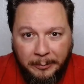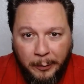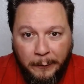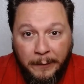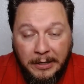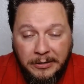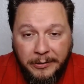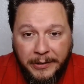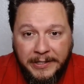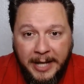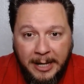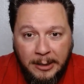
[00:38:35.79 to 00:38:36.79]
professional
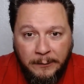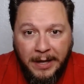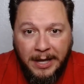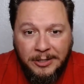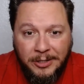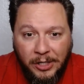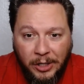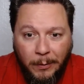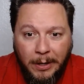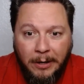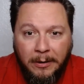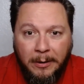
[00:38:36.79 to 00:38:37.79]
satisfaction to go
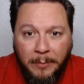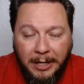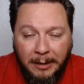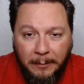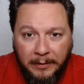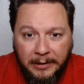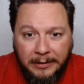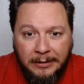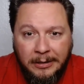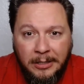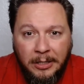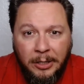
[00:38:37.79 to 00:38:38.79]
out and be able to
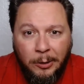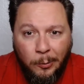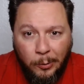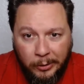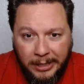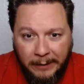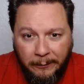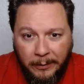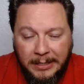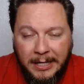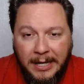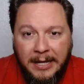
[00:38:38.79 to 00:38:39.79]
work every
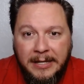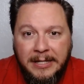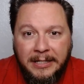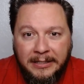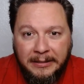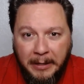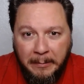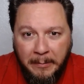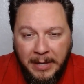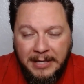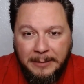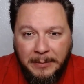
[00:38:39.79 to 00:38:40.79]
day and
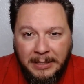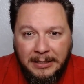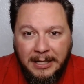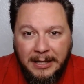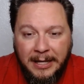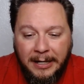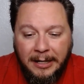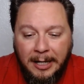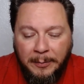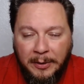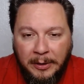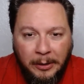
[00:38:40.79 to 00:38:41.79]
make something like that
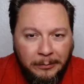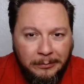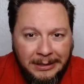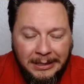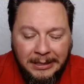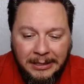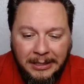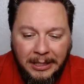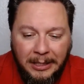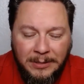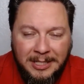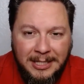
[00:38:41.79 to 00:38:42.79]
happen. You don't
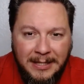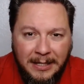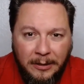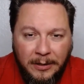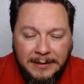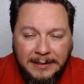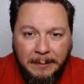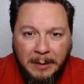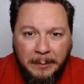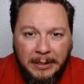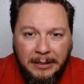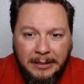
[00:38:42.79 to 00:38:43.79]
see that all the time in the
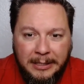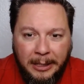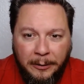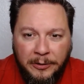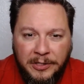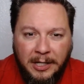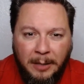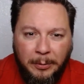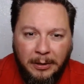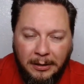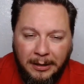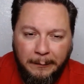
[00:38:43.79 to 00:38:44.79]
military. There's a couple
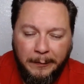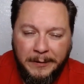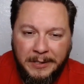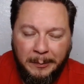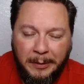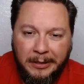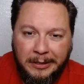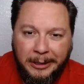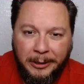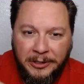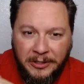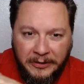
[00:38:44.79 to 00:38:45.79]
of levels in the
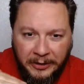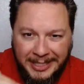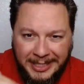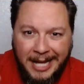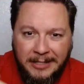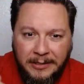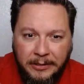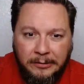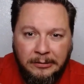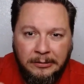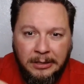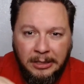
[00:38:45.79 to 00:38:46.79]
military. It's the
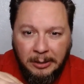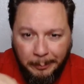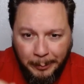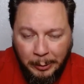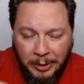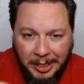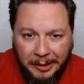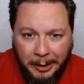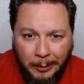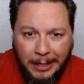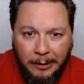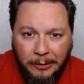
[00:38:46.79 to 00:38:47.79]
tactical, boots on the
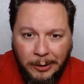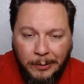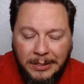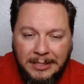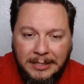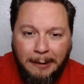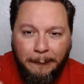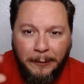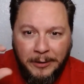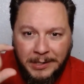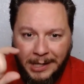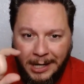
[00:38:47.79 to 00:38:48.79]
ground doing stuff.
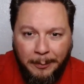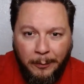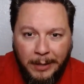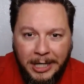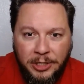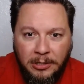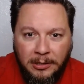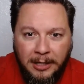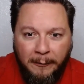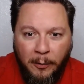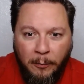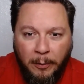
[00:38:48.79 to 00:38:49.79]
There's the operational
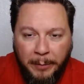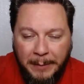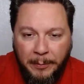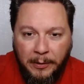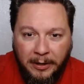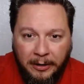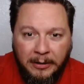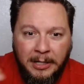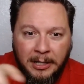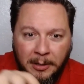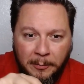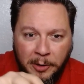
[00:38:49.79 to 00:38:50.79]
level where people are
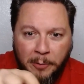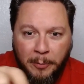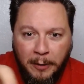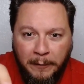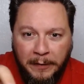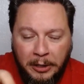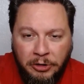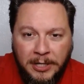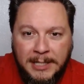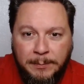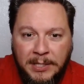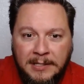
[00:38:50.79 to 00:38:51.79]
moving the
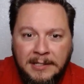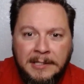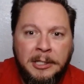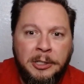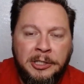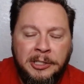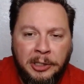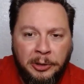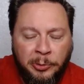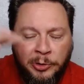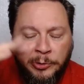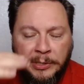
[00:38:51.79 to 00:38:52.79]
chess pieces, and there's the
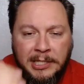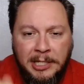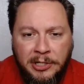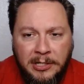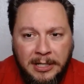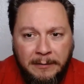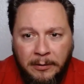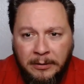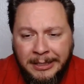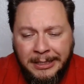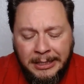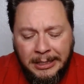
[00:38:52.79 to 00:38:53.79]
strategic level
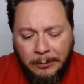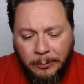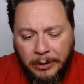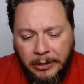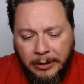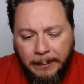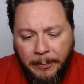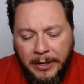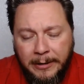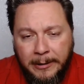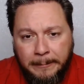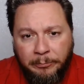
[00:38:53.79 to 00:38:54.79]
where you're up
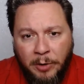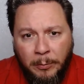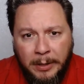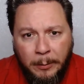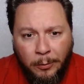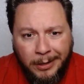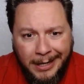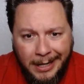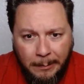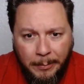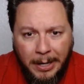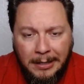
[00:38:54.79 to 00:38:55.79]
there really working
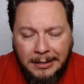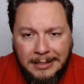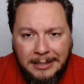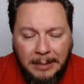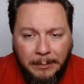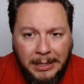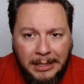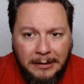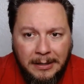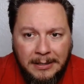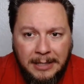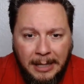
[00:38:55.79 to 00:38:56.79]
on policy and making
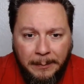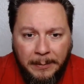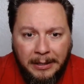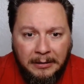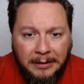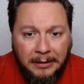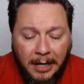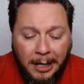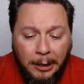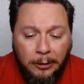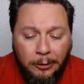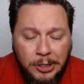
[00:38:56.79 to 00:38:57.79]
things happen. And I
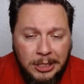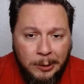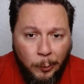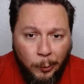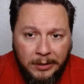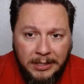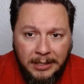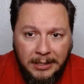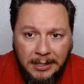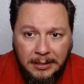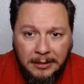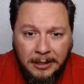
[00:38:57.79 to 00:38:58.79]
largely worked in
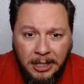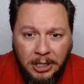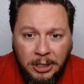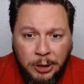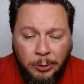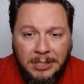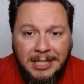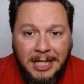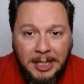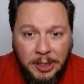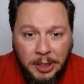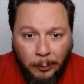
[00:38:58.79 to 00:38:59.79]
the
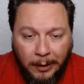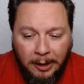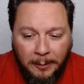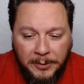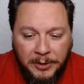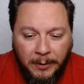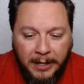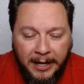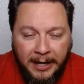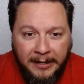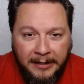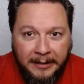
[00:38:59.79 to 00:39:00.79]
strategic realm, so I
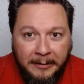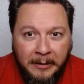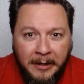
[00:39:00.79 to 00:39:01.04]
had a